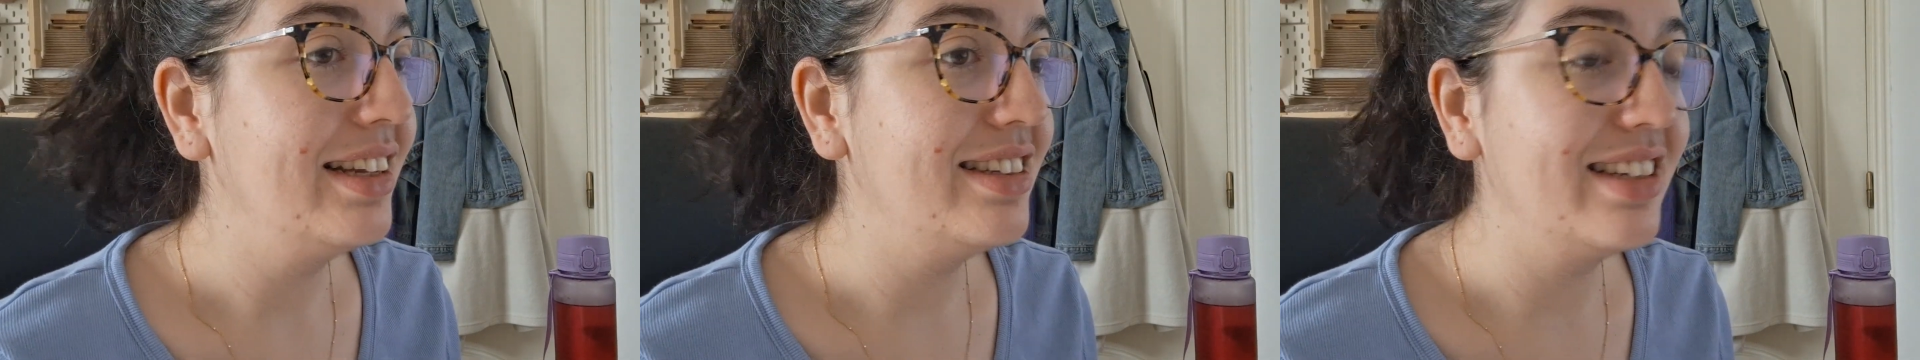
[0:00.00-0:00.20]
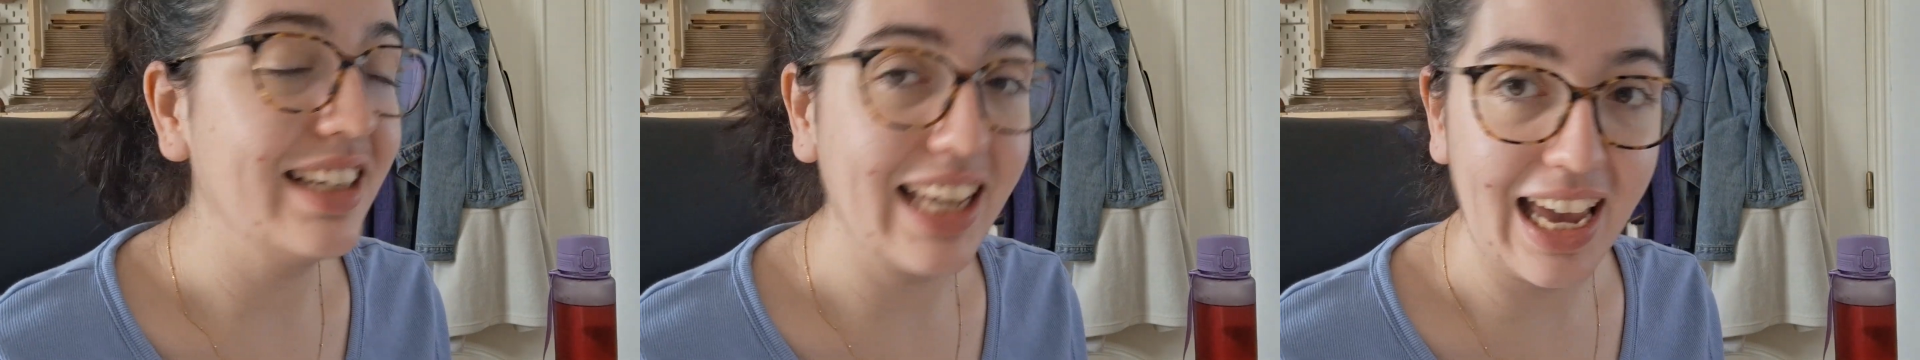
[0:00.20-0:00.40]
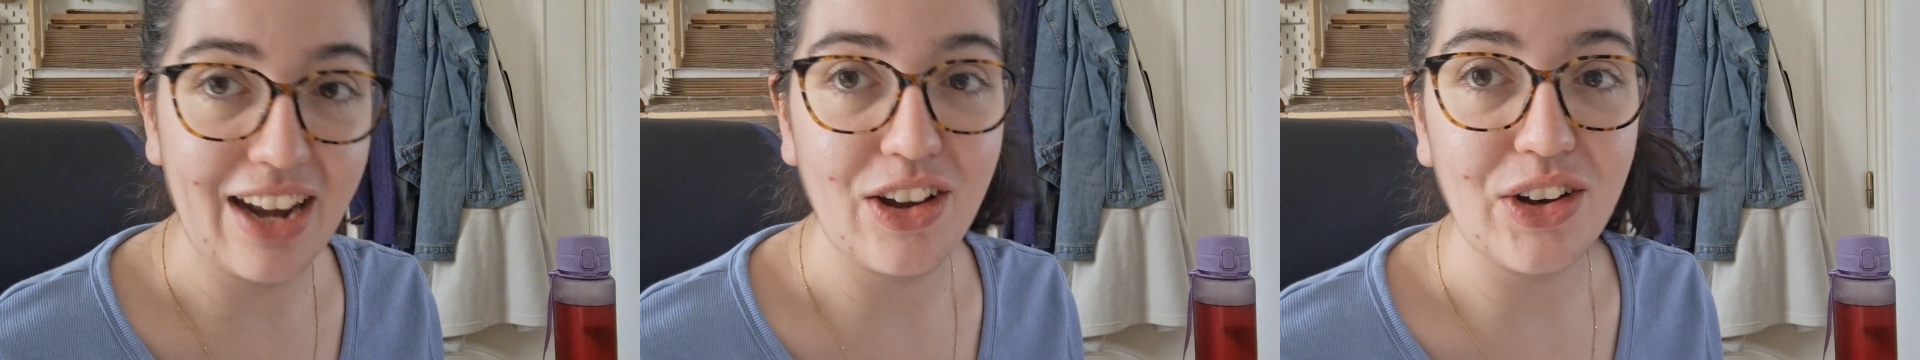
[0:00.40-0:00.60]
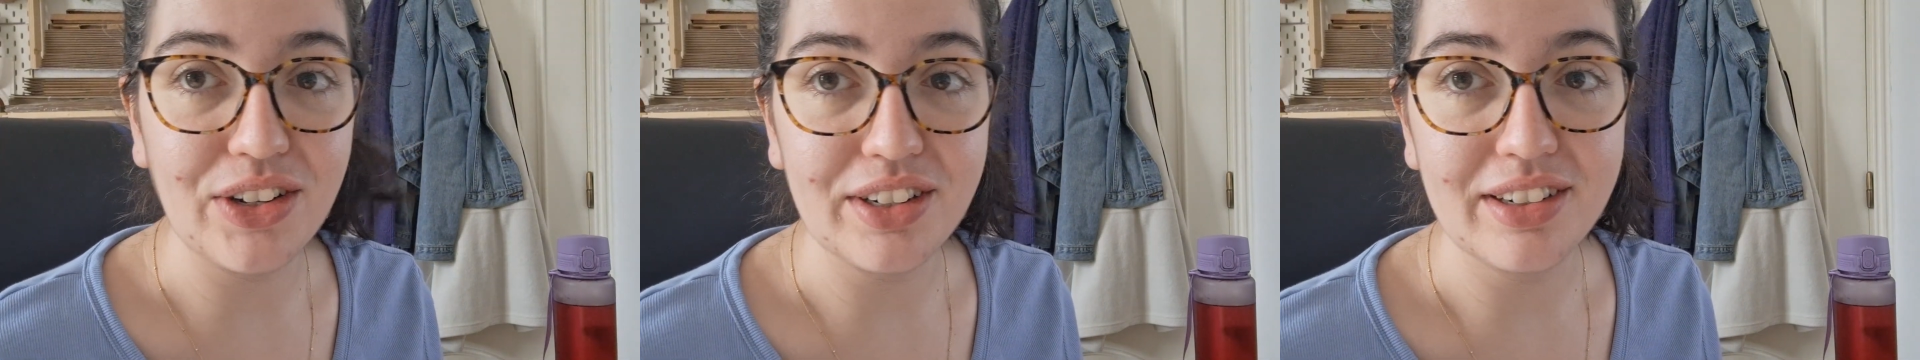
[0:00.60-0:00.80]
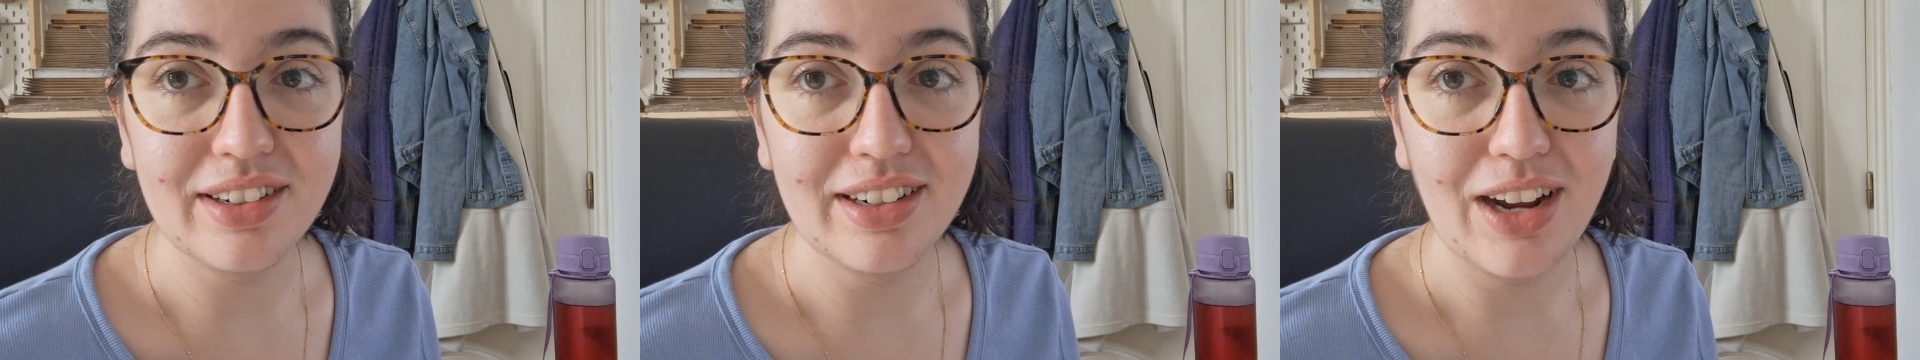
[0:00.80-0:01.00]
to get
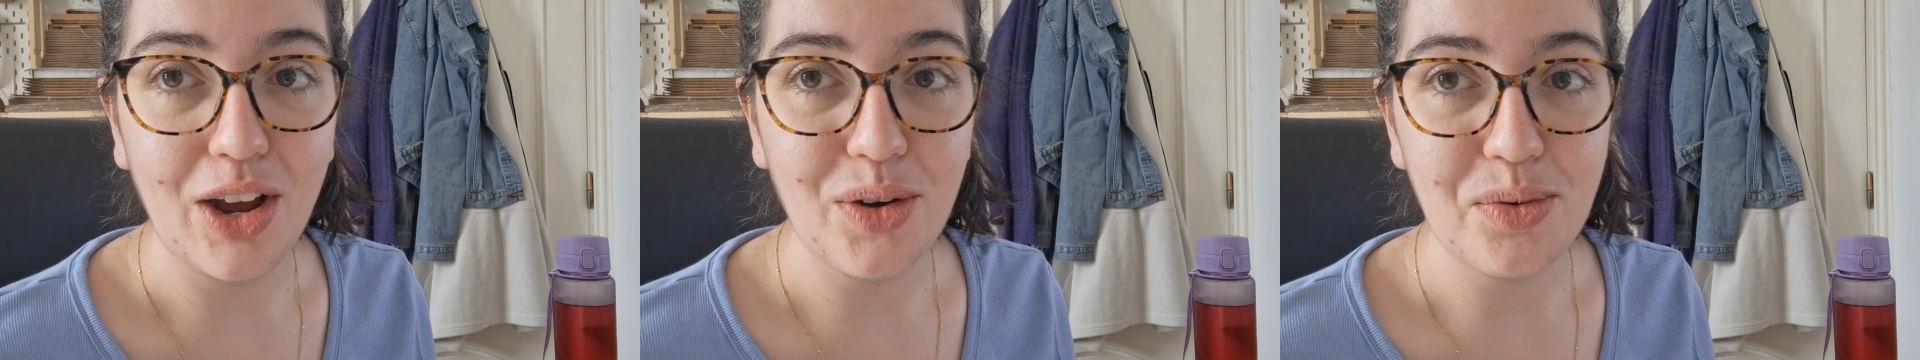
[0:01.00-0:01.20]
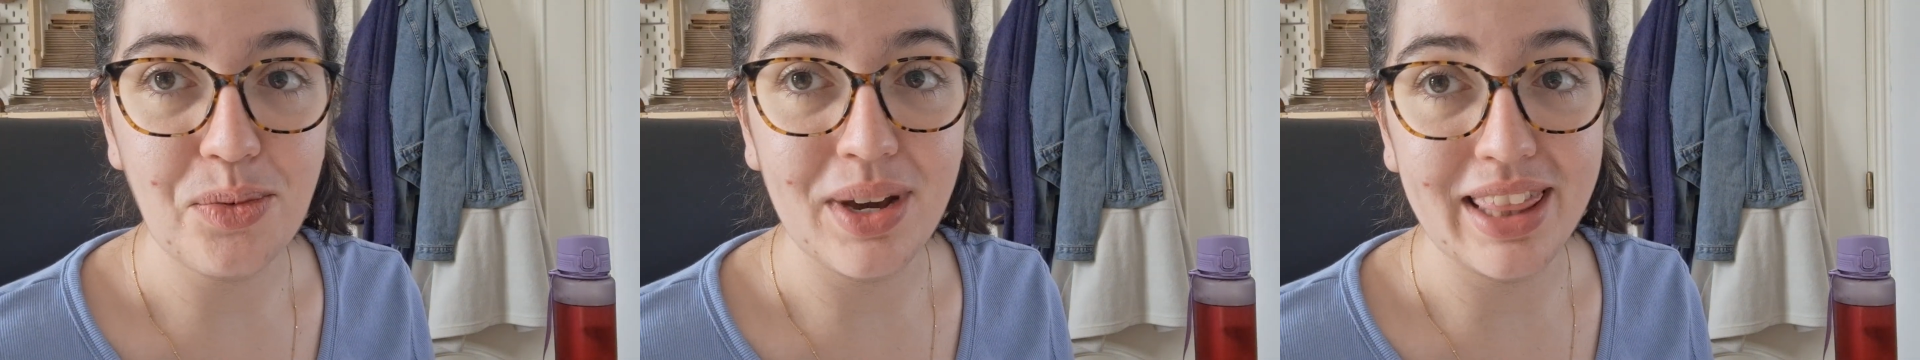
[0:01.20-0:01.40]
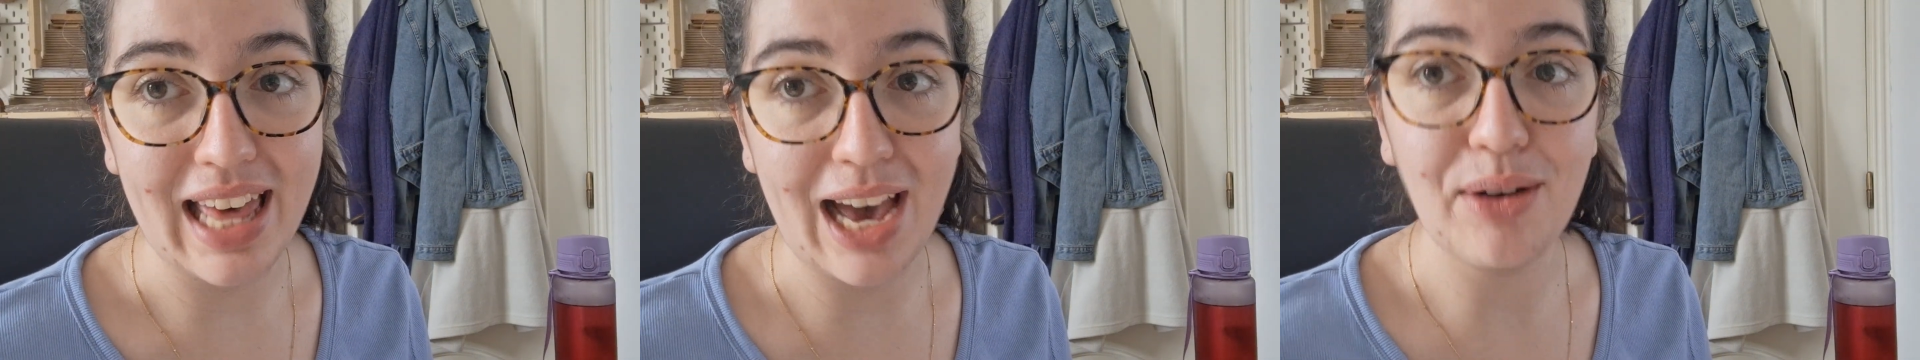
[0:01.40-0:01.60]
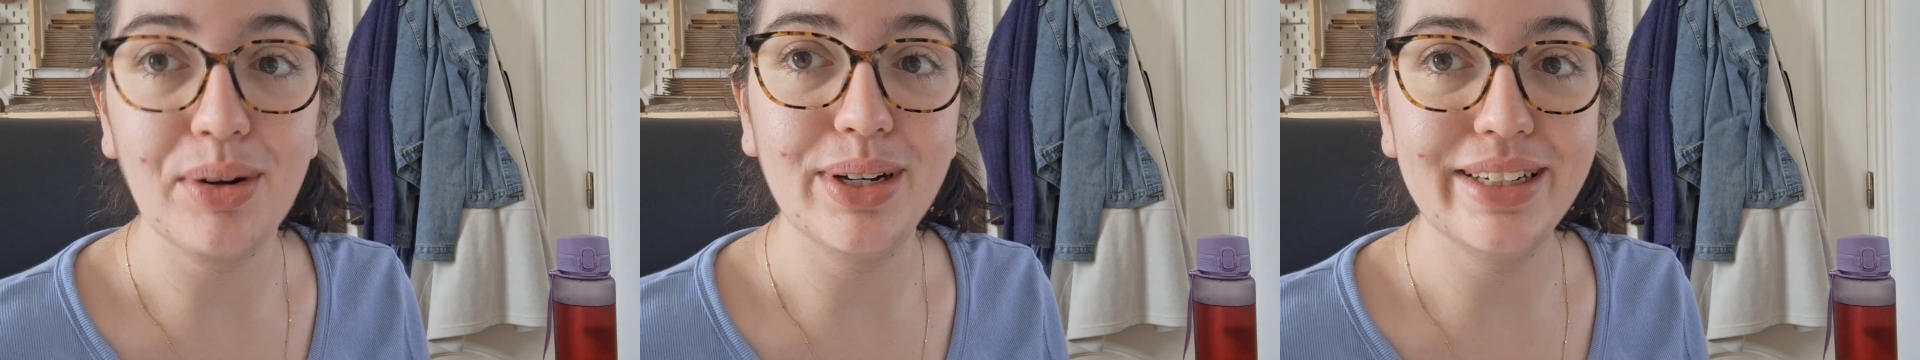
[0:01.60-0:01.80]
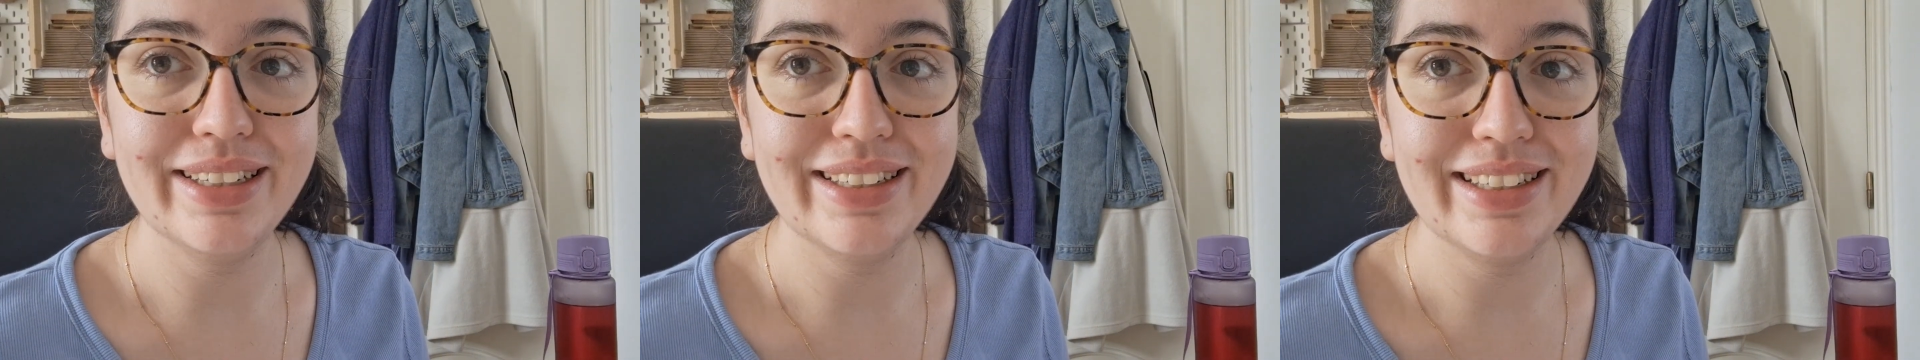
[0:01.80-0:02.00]
on with our